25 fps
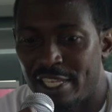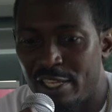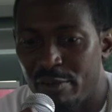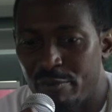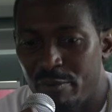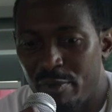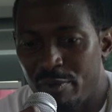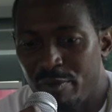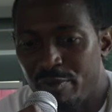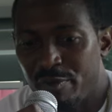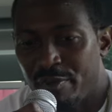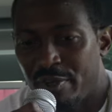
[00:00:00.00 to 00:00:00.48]
And
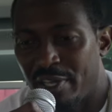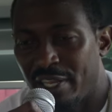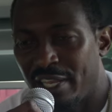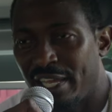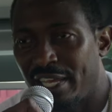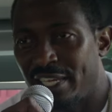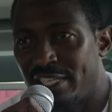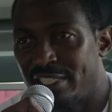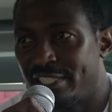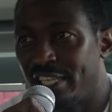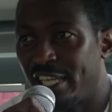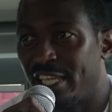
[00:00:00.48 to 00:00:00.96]
when we
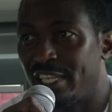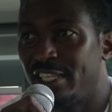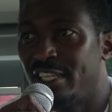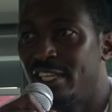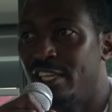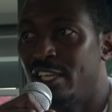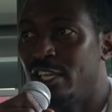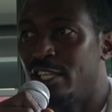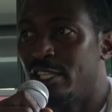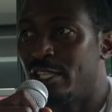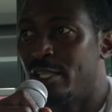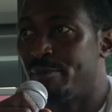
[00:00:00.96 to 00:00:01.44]
realize that
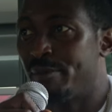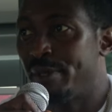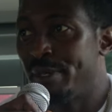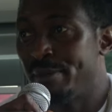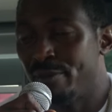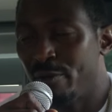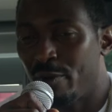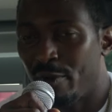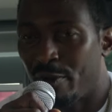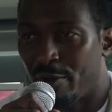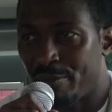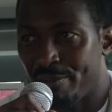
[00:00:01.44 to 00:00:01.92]
the
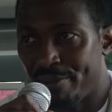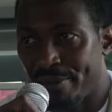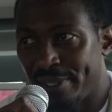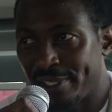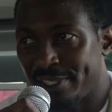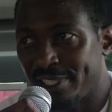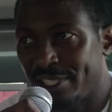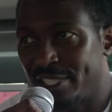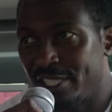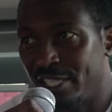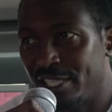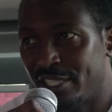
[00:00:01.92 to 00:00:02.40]
people who are
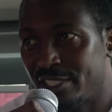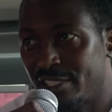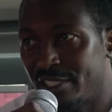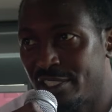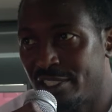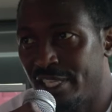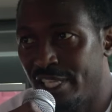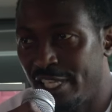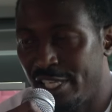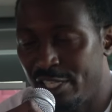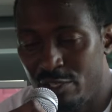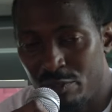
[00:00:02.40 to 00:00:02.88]
oppressing us,
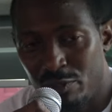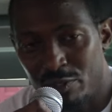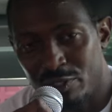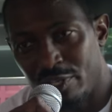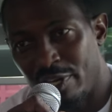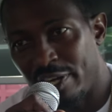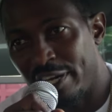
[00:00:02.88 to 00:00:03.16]
they use